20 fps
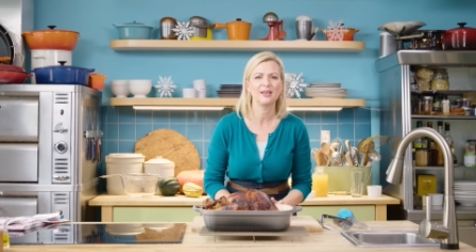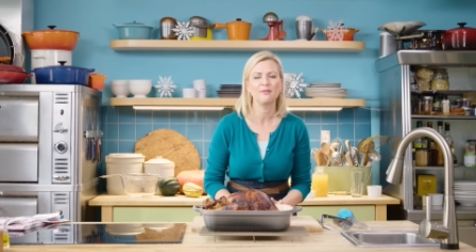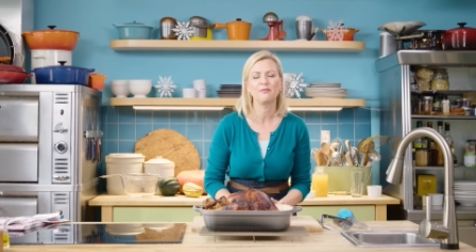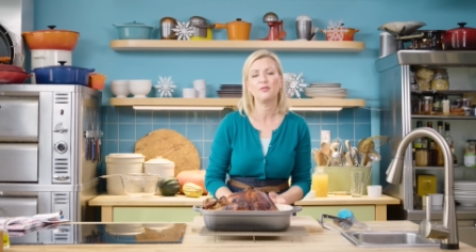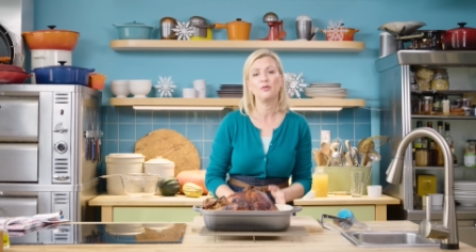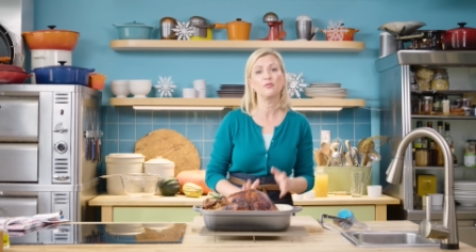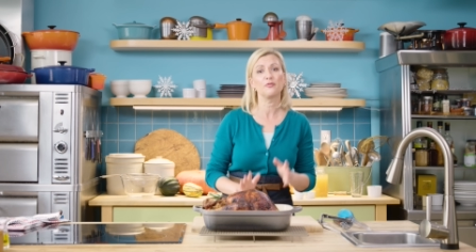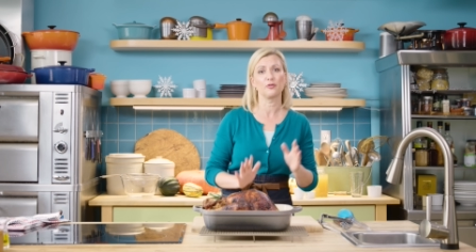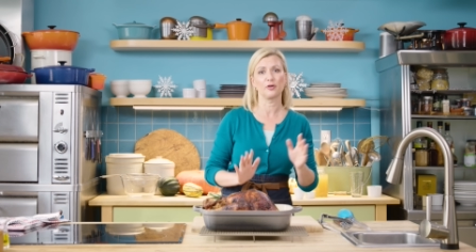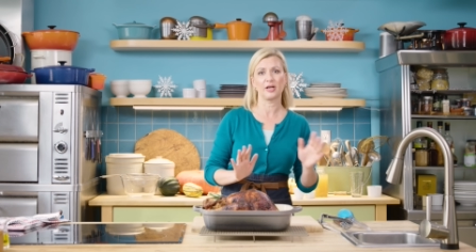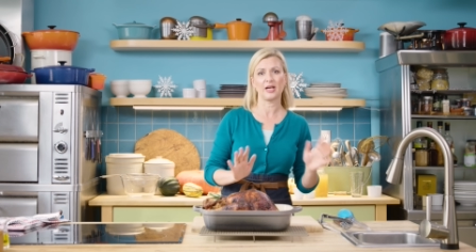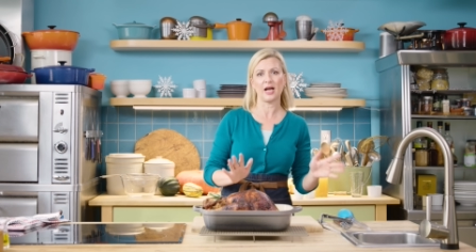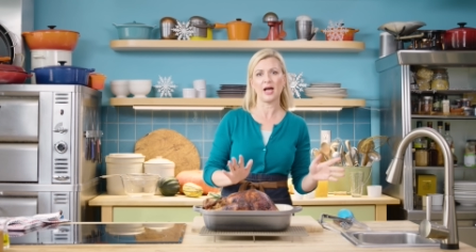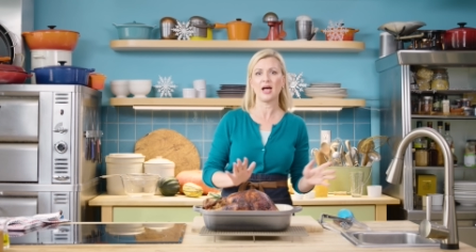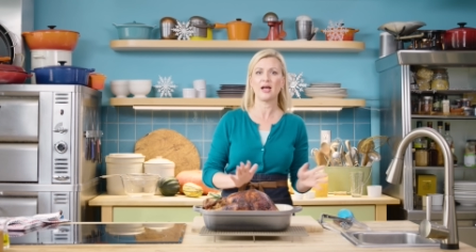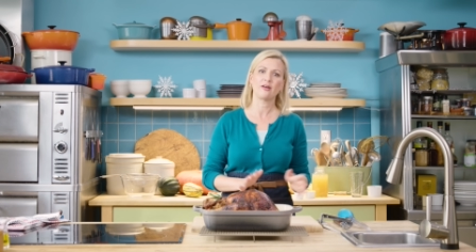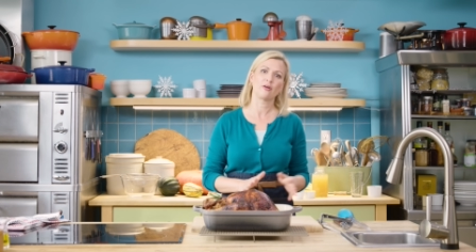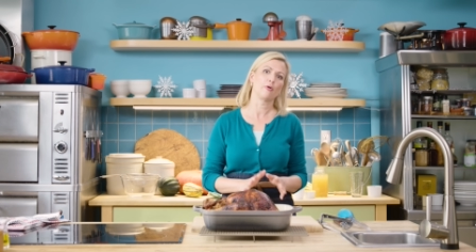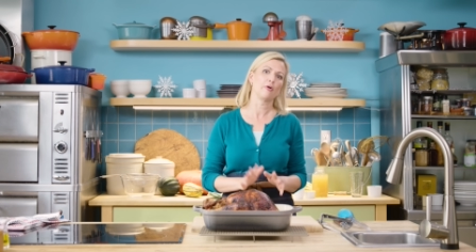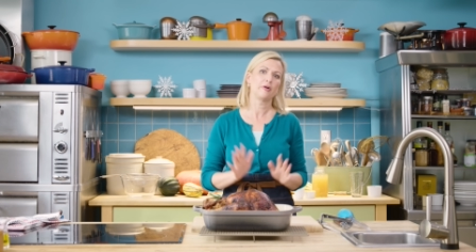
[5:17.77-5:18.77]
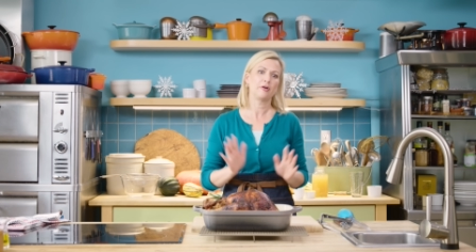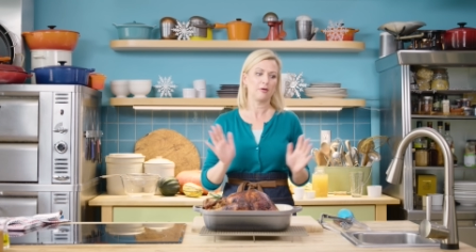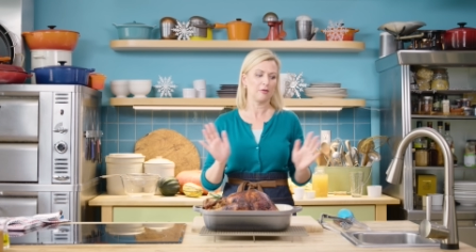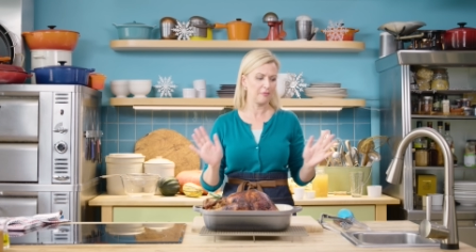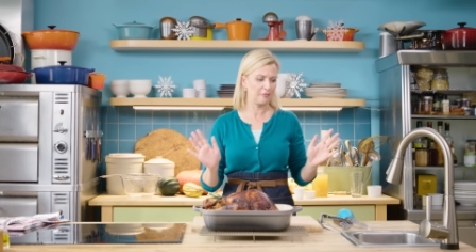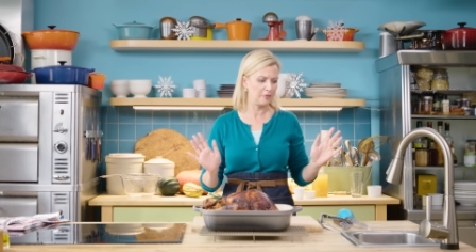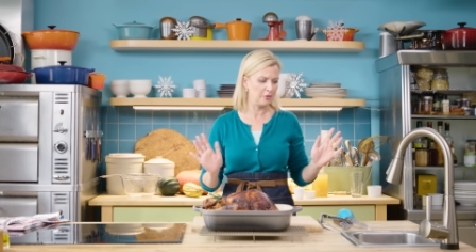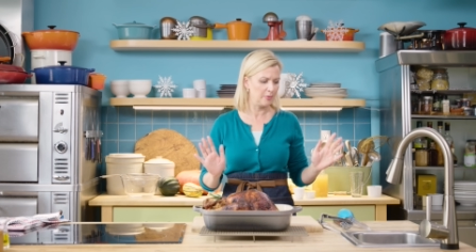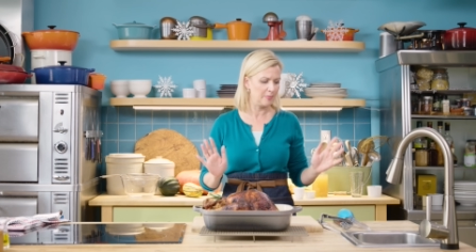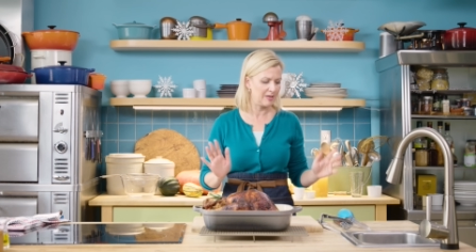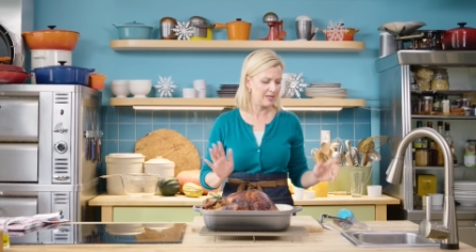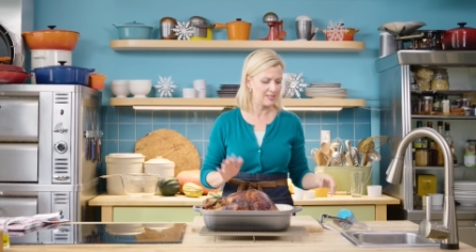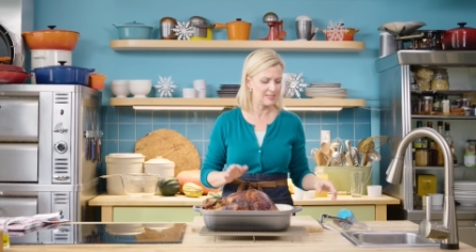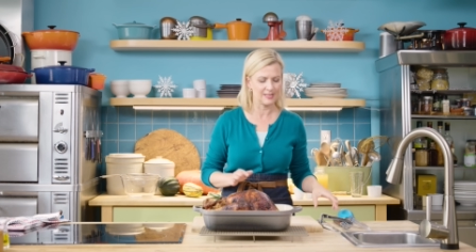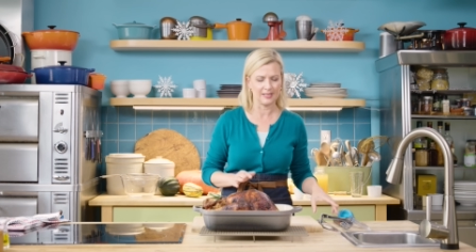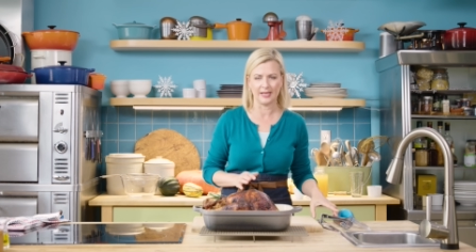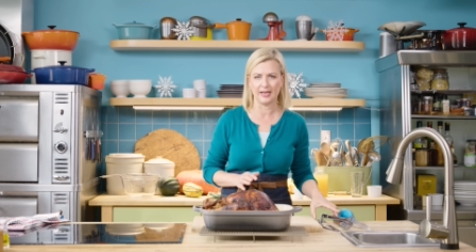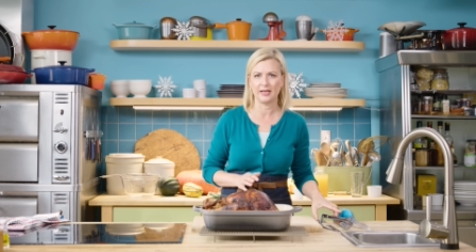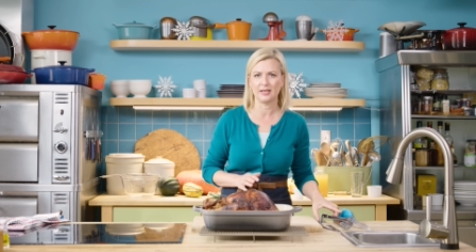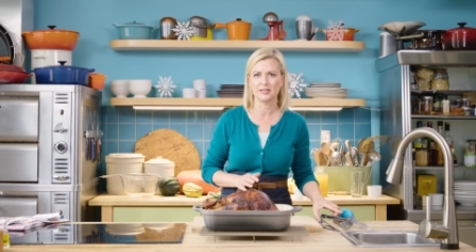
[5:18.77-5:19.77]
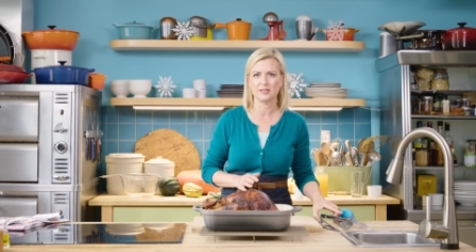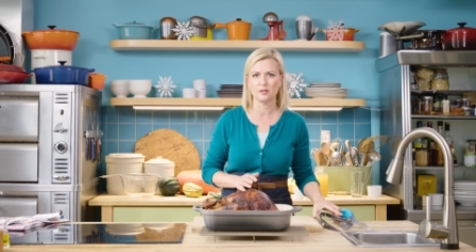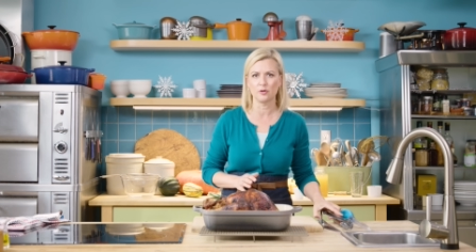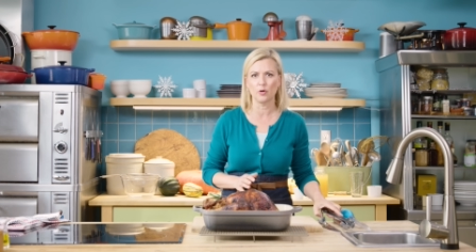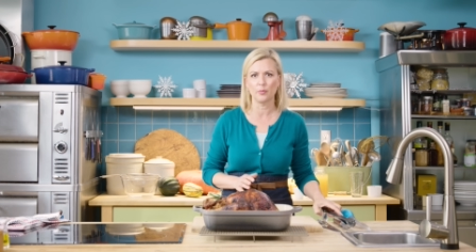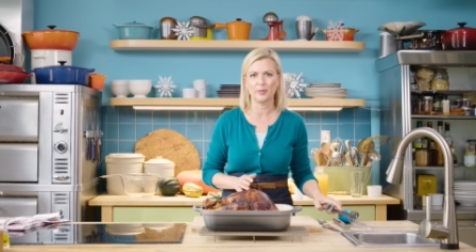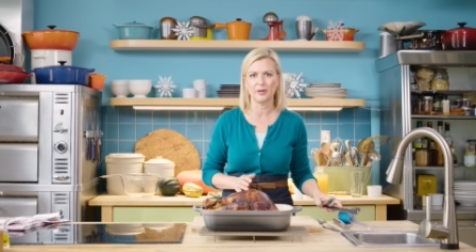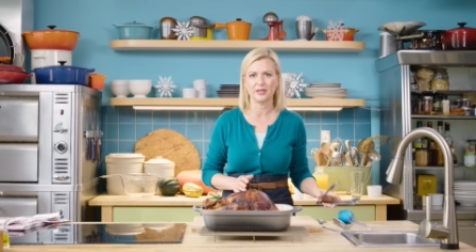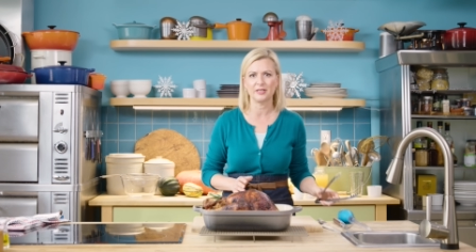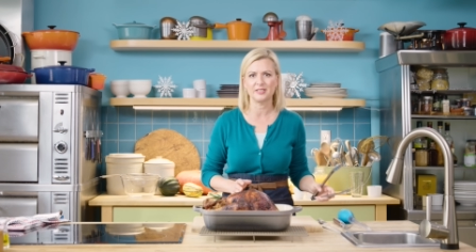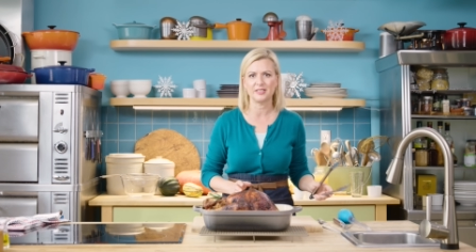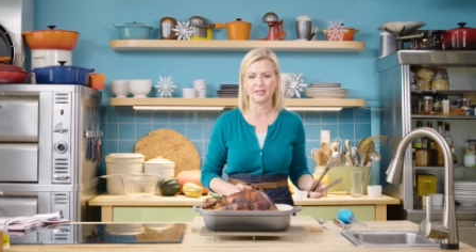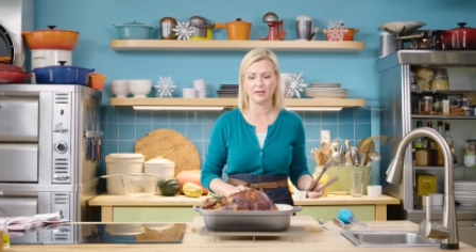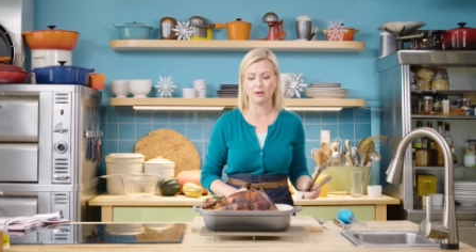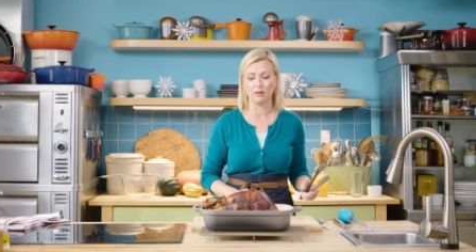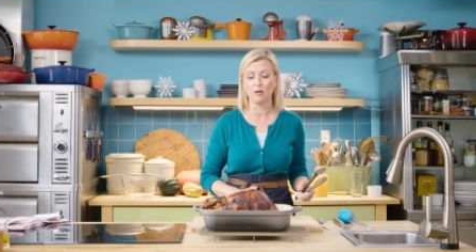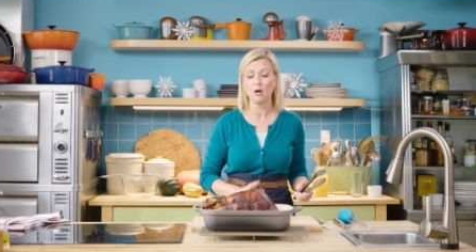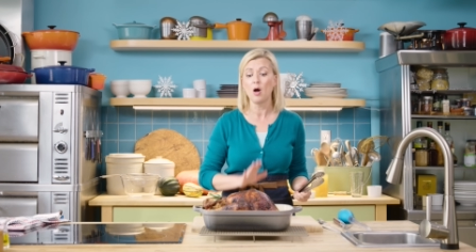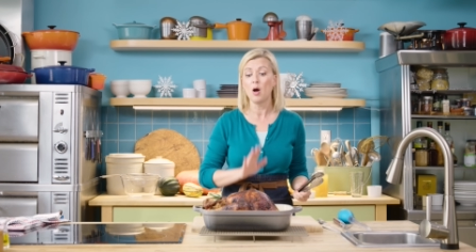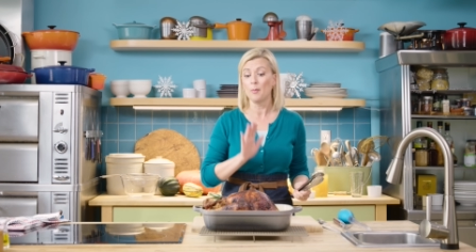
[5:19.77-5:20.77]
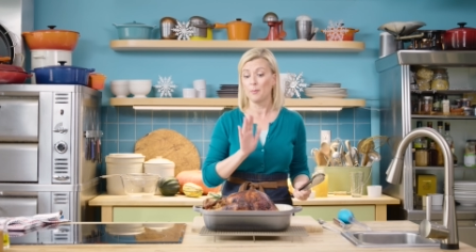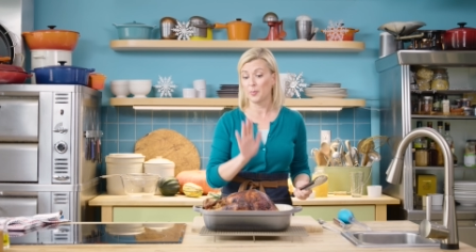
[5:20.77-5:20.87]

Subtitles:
if you forget or you're a few minutes late, it's no big deal.